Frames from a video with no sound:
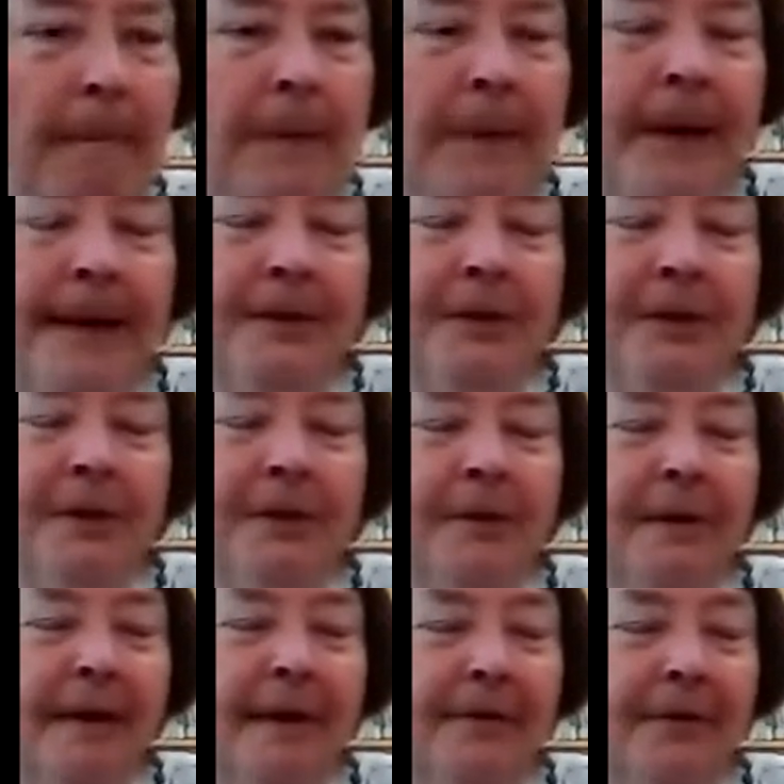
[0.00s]
I just
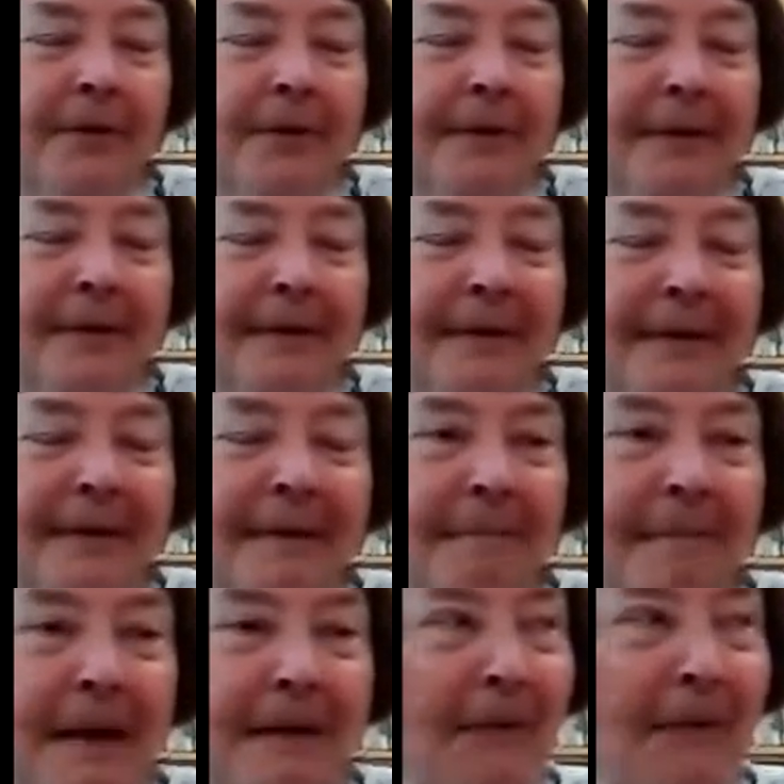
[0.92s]
love
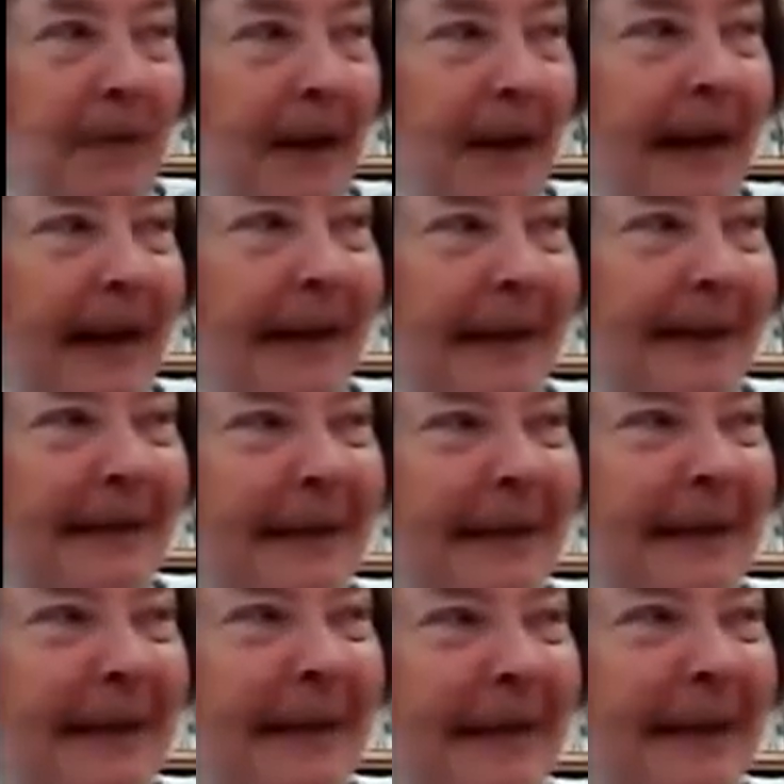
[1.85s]
my
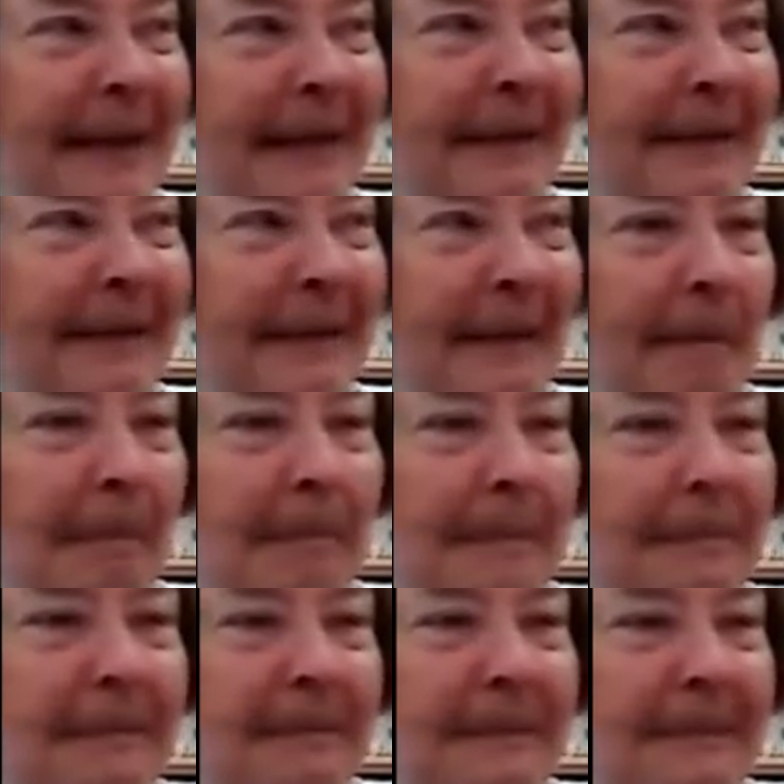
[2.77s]
varieties. And
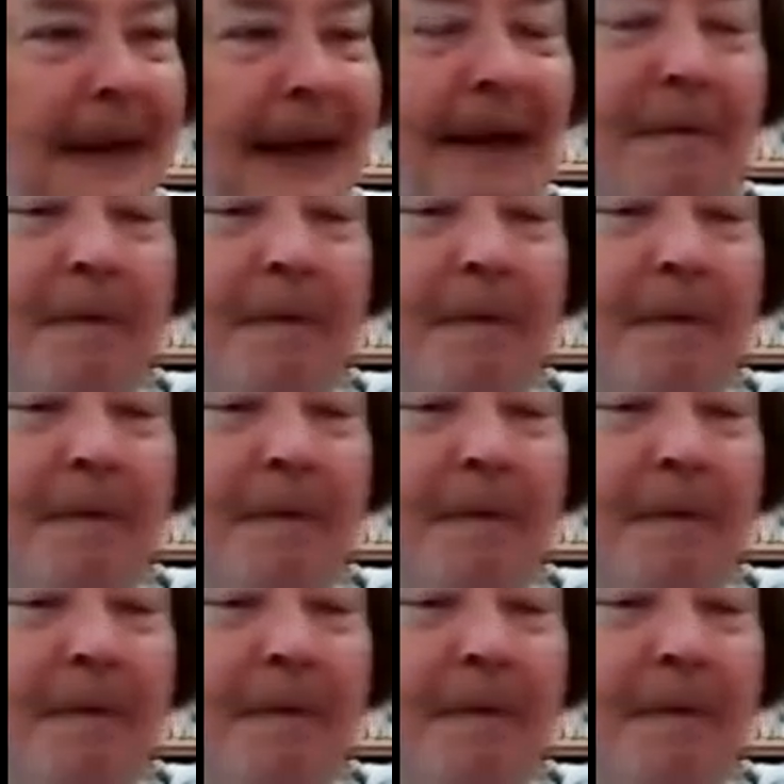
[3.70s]
I